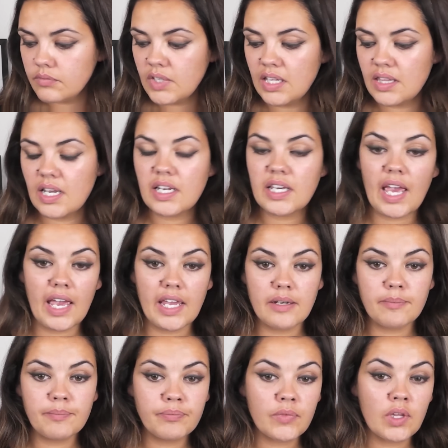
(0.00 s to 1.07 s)
And then
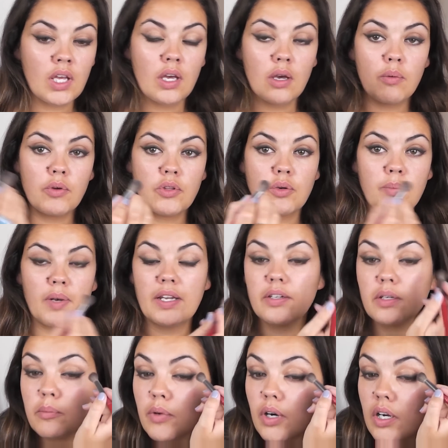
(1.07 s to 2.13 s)
again, with your
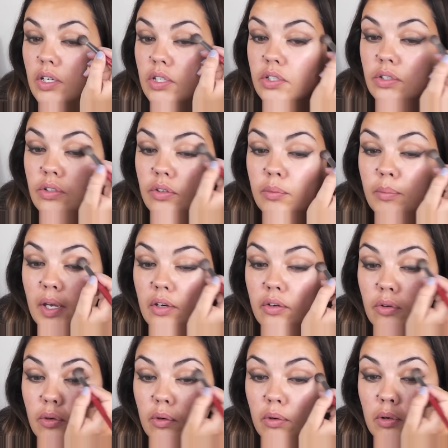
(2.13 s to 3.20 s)
blending brush, just make
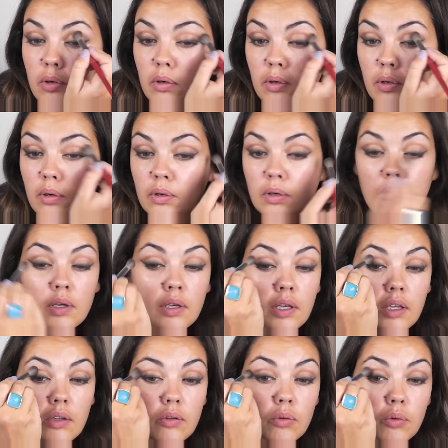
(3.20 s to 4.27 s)
sure
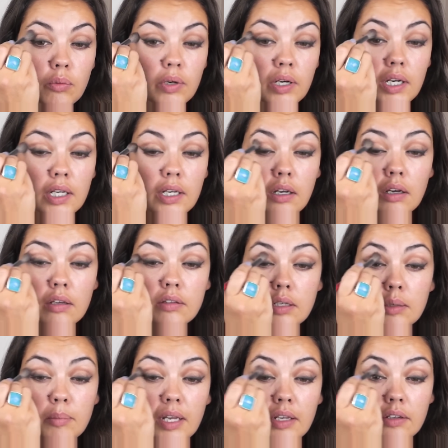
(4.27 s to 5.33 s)
it's all really
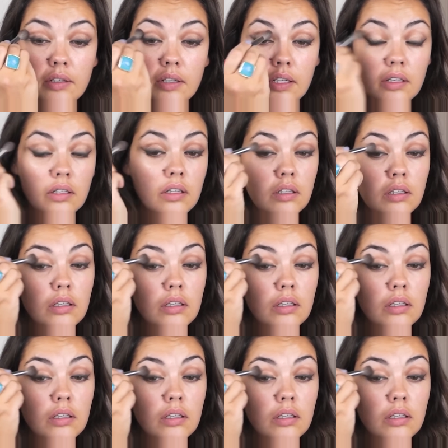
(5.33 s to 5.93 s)
nicely blended in.